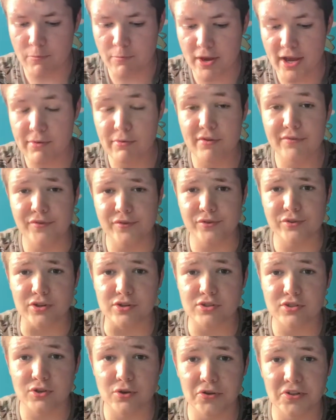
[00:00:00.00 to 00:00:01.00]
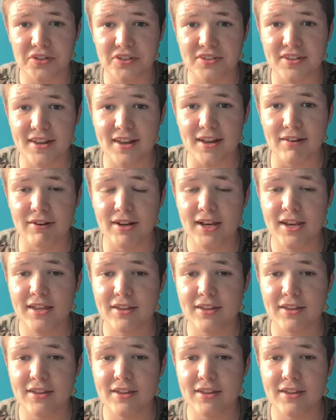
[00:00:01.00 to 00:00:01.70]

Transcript: Mayweather was just doing his thing, really.